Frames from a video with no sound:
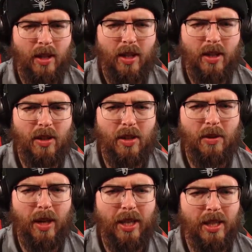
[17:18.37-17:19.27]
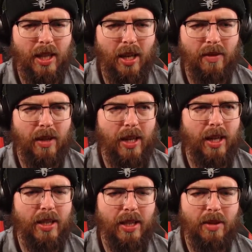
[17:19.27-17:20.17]
you're quite tough. I,
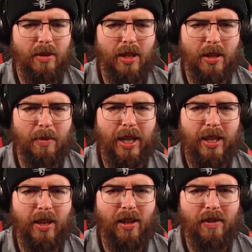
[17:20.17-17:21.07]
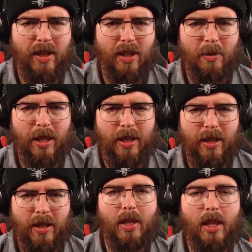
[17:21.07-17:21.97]
I think we're gonna back off a little bit.
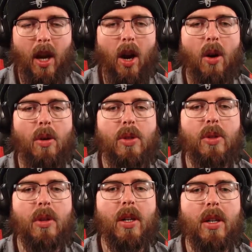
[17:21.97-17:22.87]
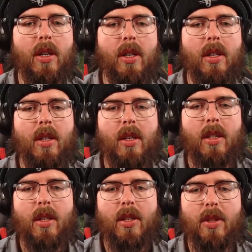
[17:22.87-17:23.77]
Oh, you're...
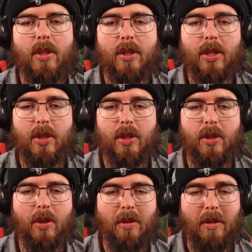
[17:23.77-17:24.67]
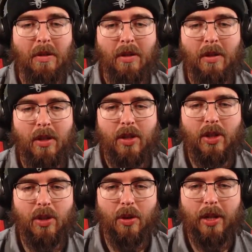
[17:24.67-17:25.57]
You're using your sword...
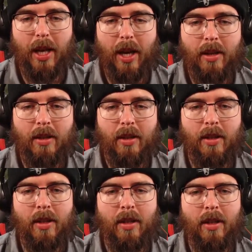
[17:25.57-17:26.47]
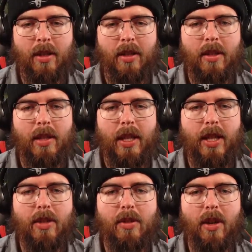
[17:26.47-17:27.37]
Sword now?
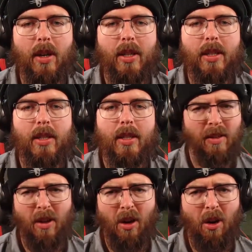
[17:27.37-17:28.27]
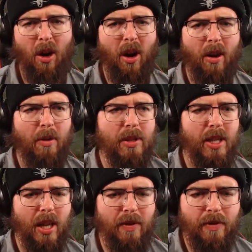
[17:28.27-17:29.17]
Can you not? Oh, what
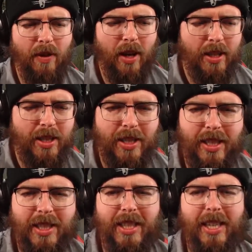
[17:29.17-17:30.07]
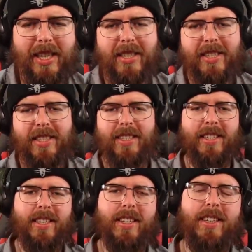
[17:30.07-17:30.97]
the fuck? Jesus.
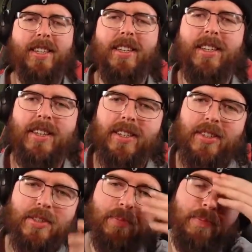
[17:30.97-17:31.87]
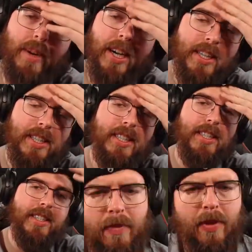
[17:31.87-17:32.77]
You bastard.
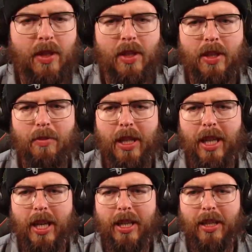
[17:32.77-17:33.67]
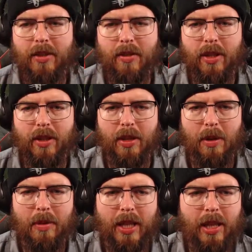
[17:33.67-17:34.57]
So we can't get through there at the
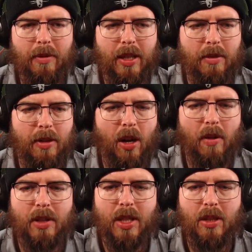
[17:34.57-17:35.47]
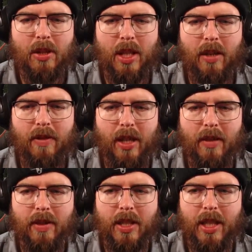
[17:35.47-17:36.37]
moment, can we? We're obviously not tough
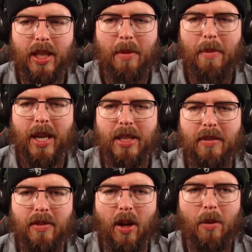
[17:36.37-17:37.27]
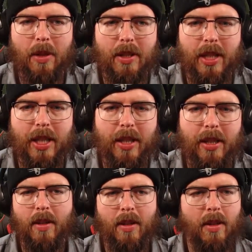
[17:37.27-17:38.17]
enough. There's like a massive goblin thing.
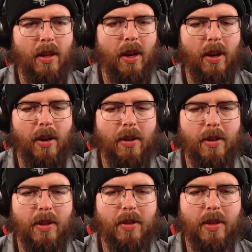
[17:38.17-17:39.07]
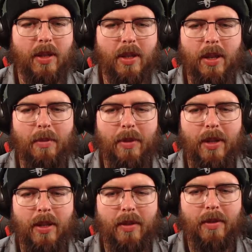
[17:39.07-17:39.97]
Oh, cool. You can go up
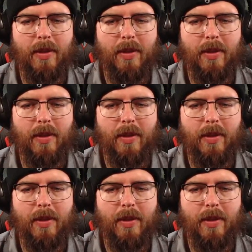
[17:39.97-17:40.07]
there.